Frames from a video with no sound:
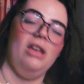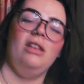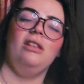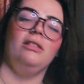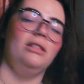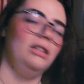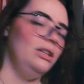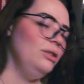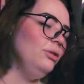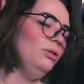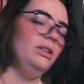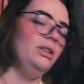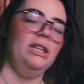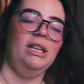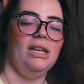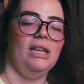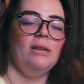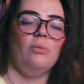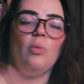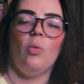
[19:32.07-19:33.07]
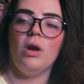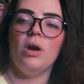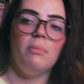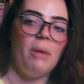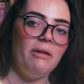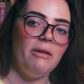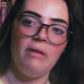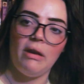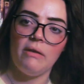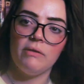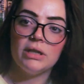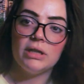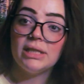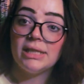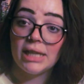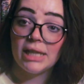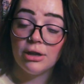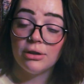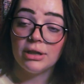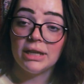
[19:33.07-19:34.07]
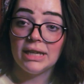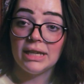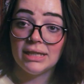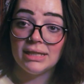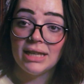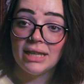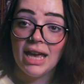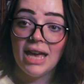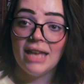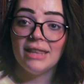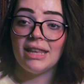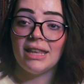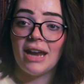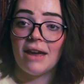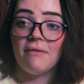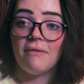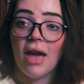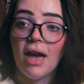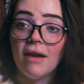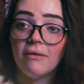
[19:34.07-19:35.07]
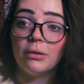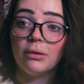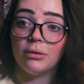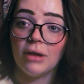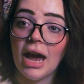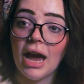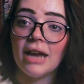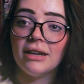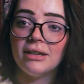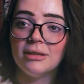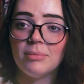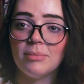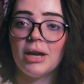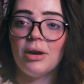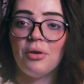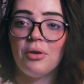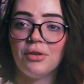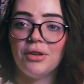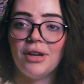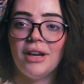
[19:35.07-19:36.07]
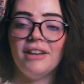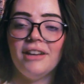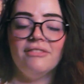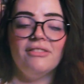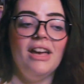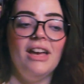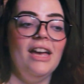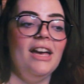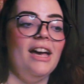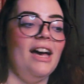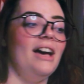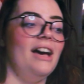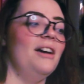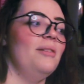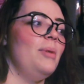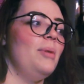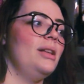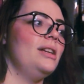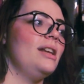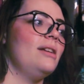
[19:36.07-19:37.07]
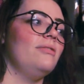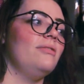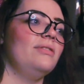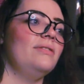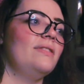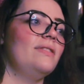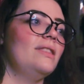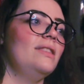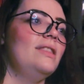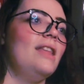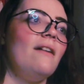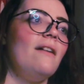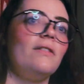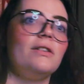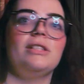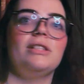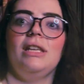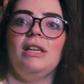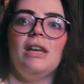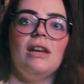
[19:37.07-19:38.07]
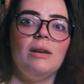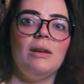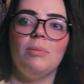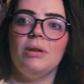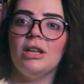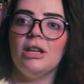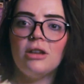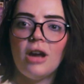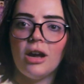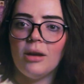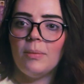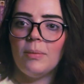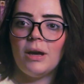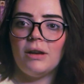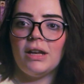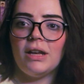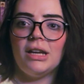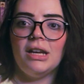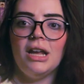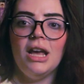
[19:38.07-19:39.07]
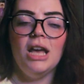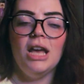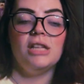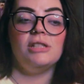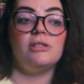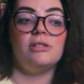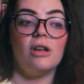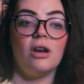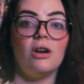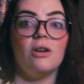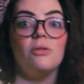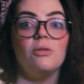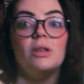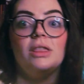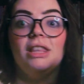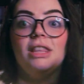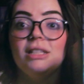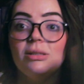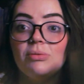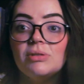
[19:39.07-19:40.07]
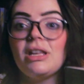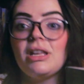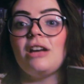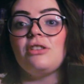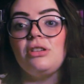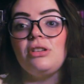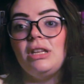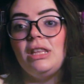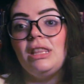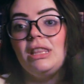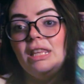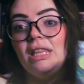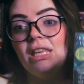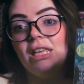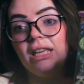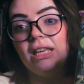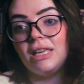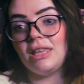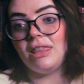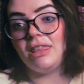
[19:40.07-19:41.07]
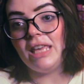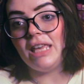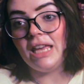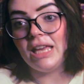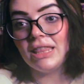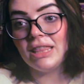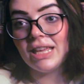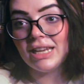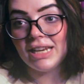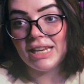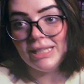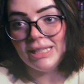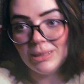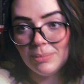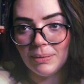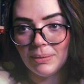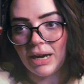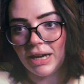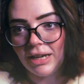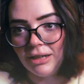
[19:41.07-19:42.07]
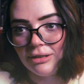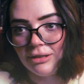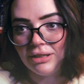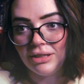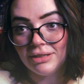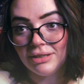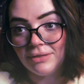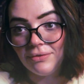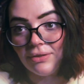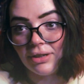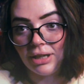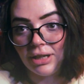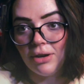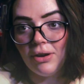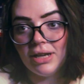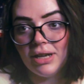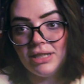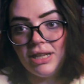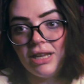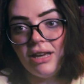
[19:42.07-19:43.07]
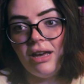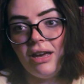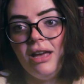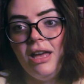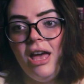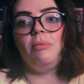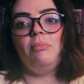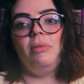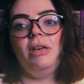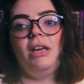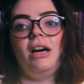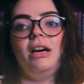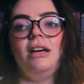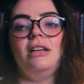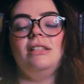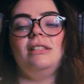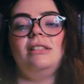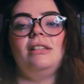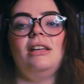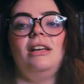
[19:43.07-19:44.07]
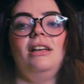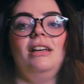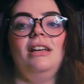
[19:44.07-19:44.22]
literally, one of my favorite series that I've ever read in my whole life, and I've never seen anybody talk about it. So this was actually the thing that inspired this video idea, because